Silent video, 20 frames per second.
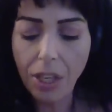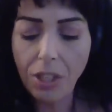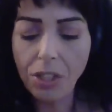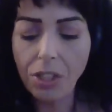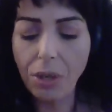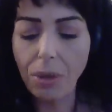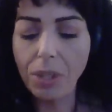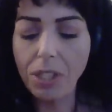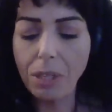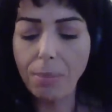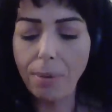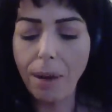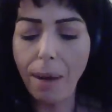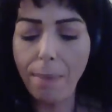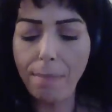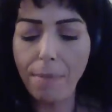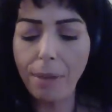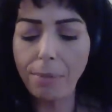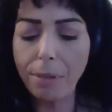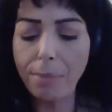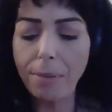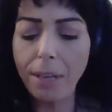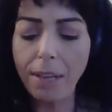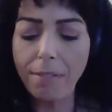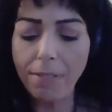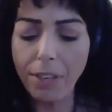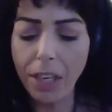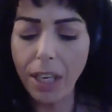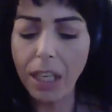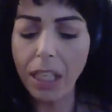So it's about maybe
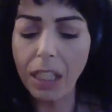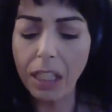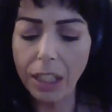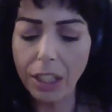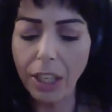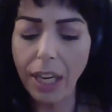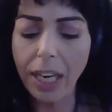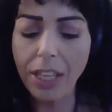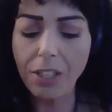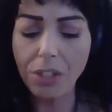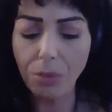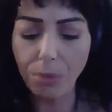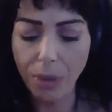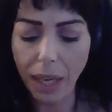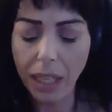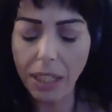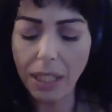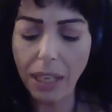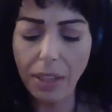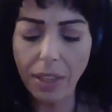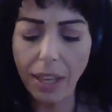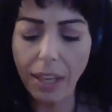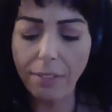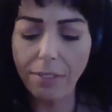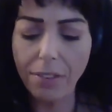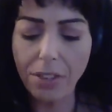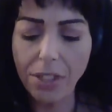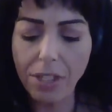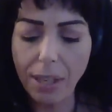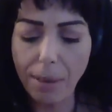being very clear and direct, I think,
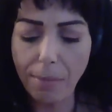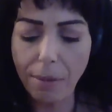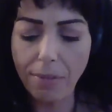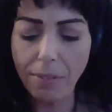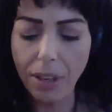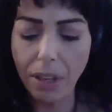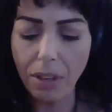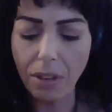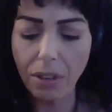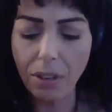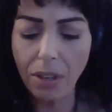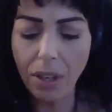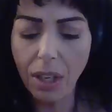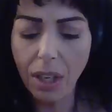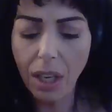for some of you.